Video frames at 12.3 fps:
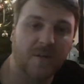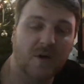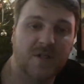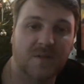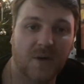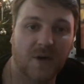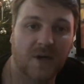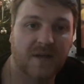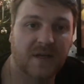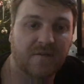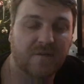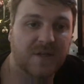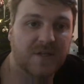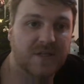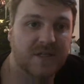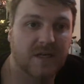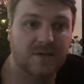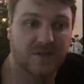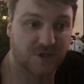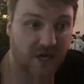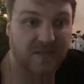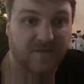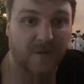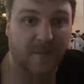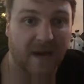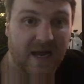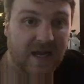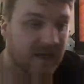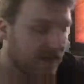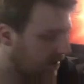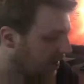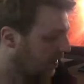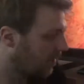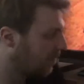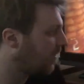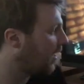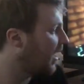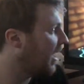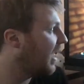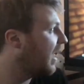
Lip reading: the most important thing for me just now is the transfer pack. But